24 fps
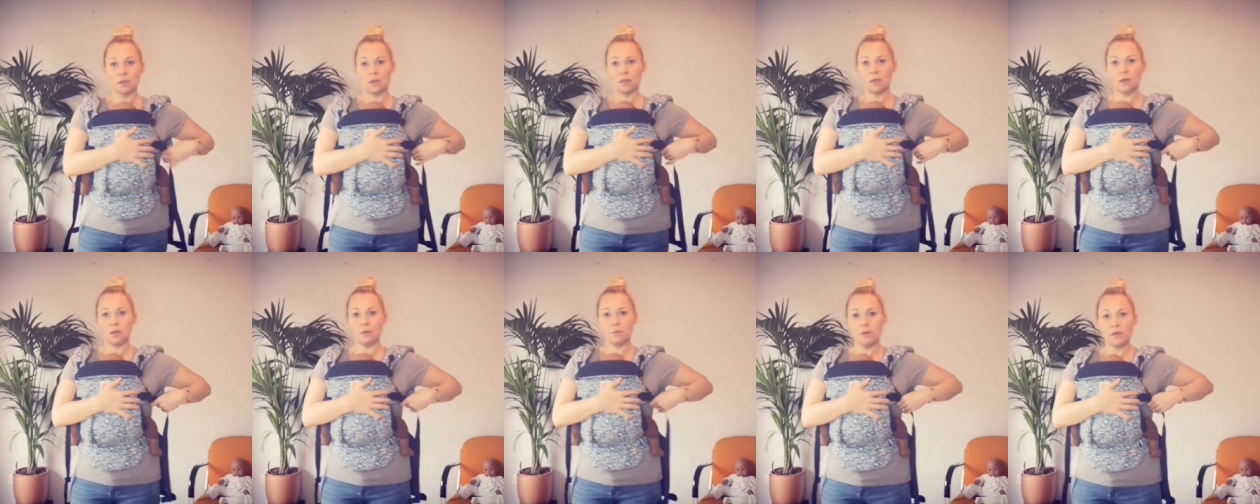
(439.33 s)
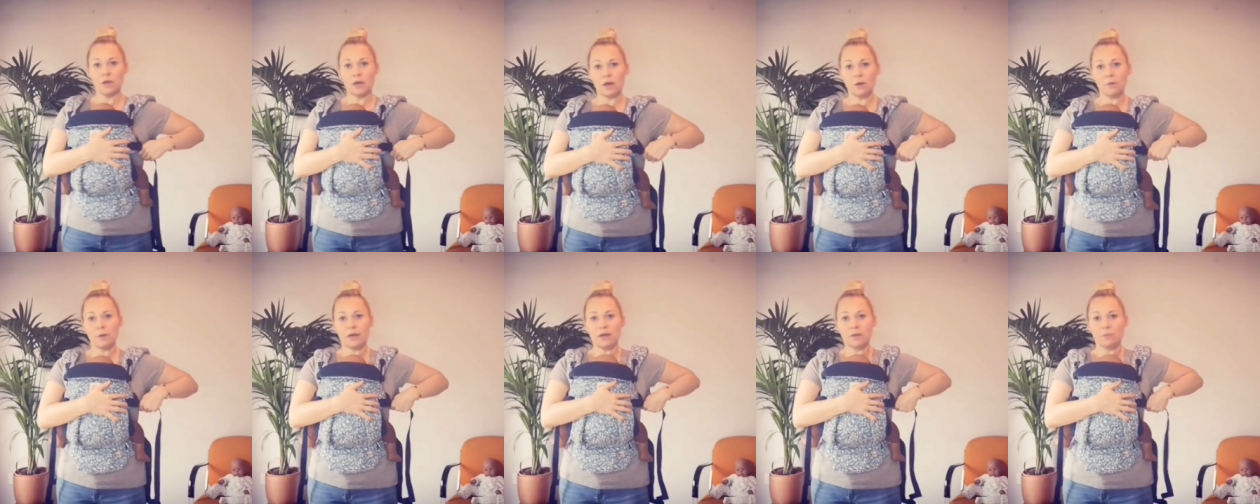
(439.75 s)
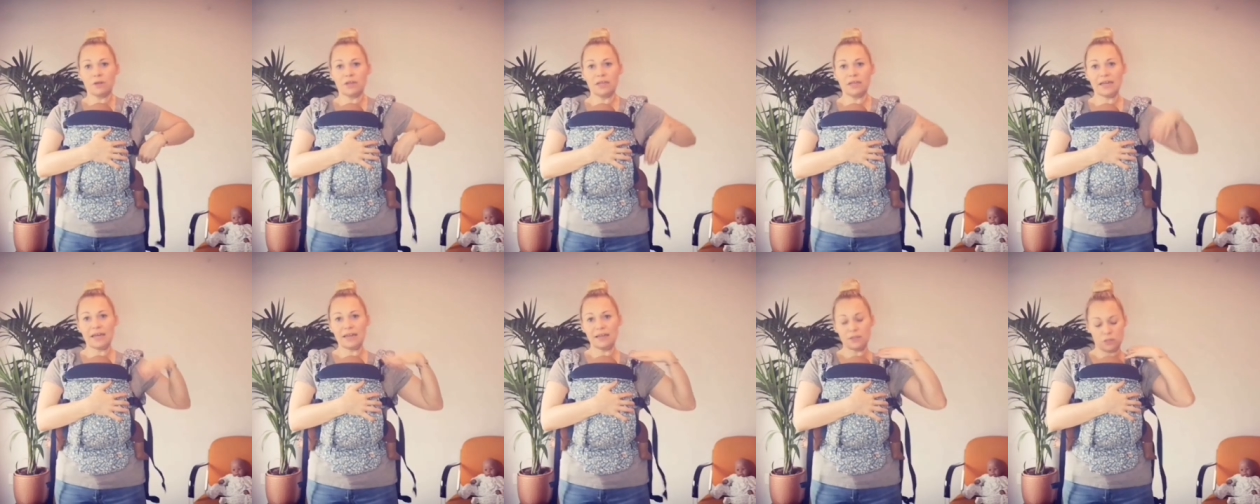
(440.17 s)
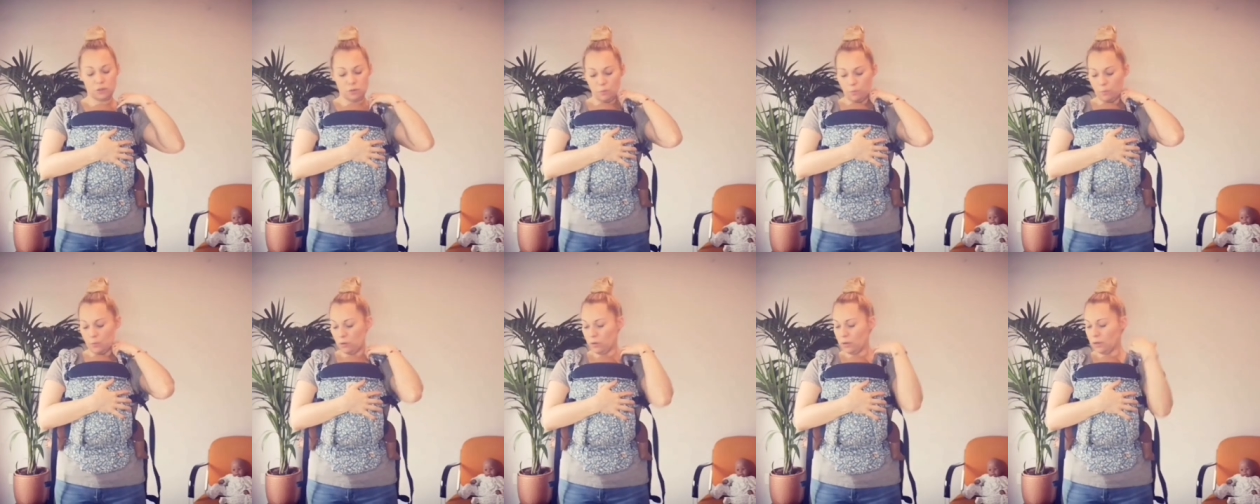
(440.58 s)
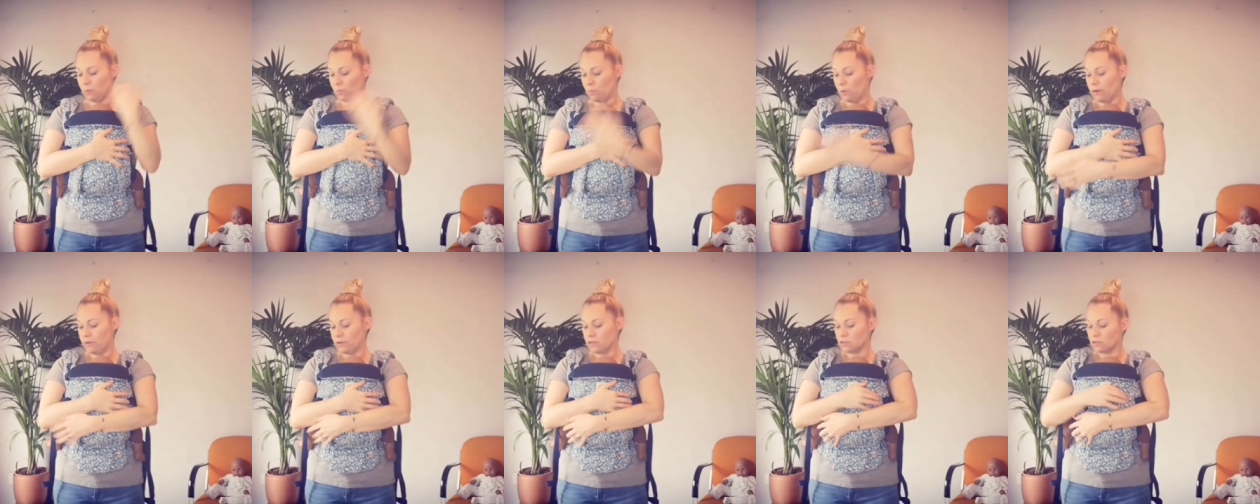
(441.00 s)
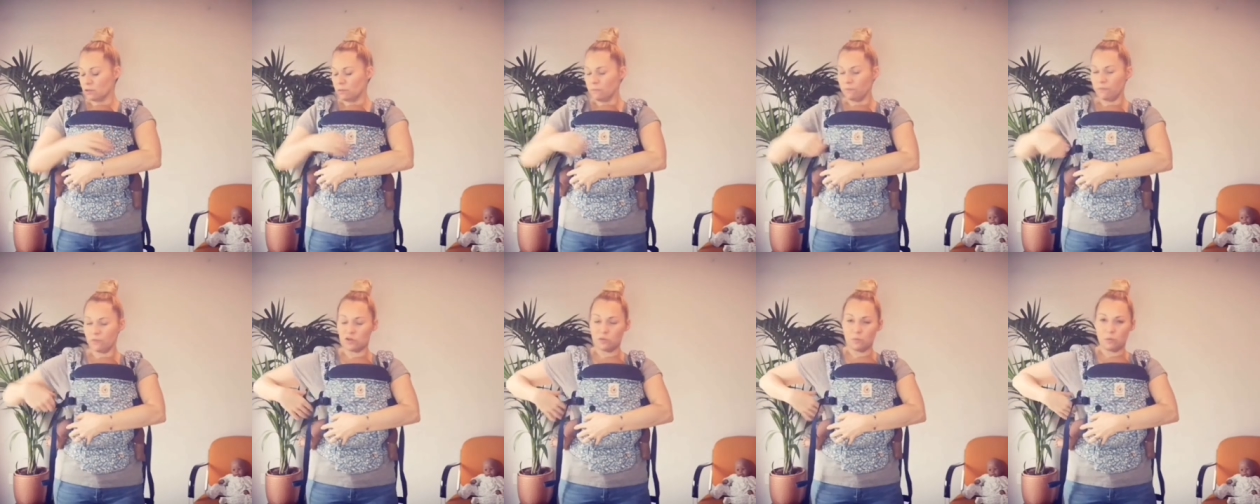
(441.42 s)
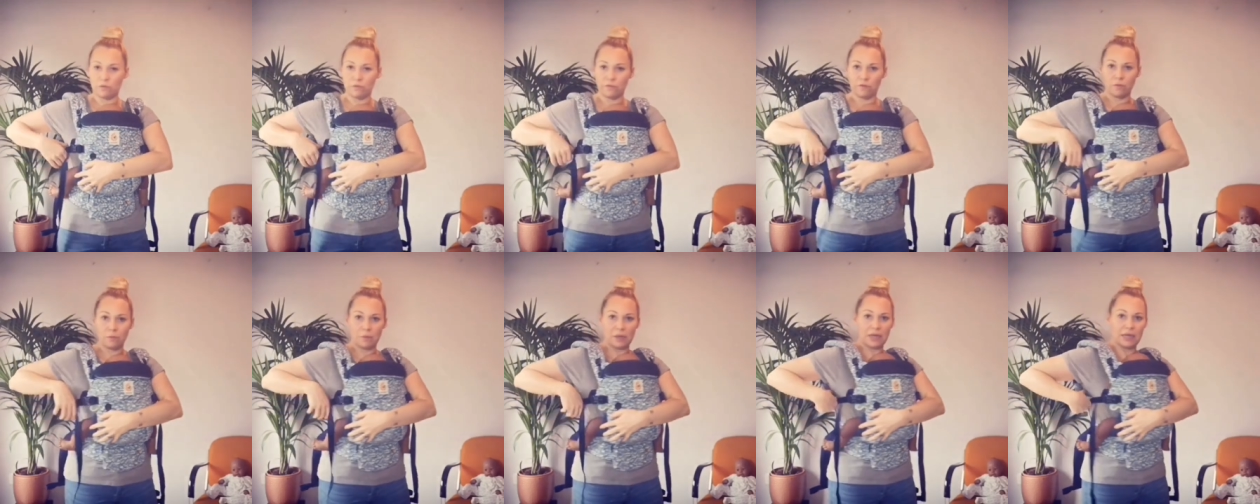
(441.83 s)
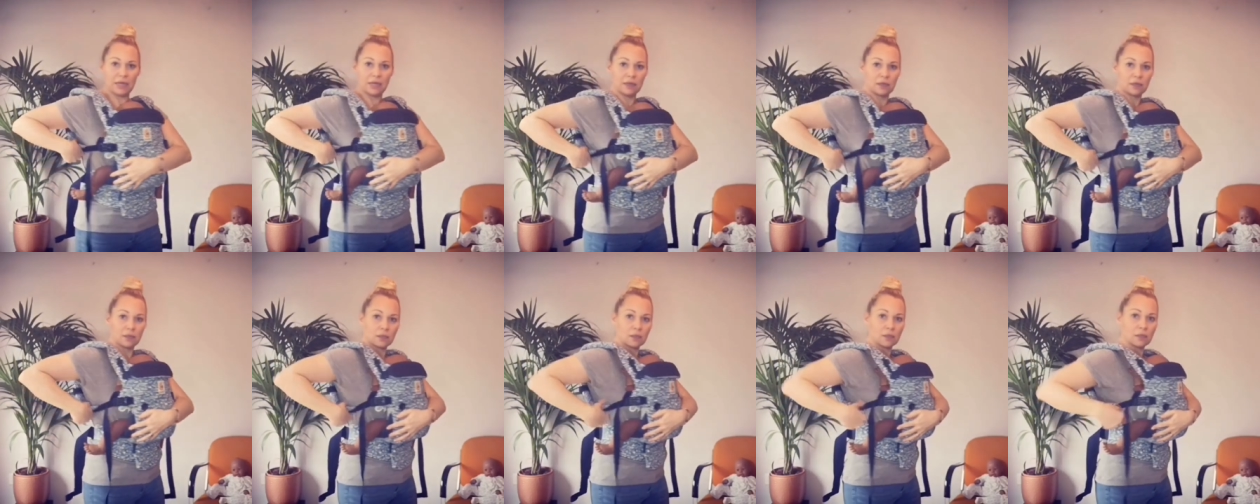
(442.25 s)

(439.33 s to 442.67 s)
There we go. And I'm going to get it to a point where it's comfortable for me.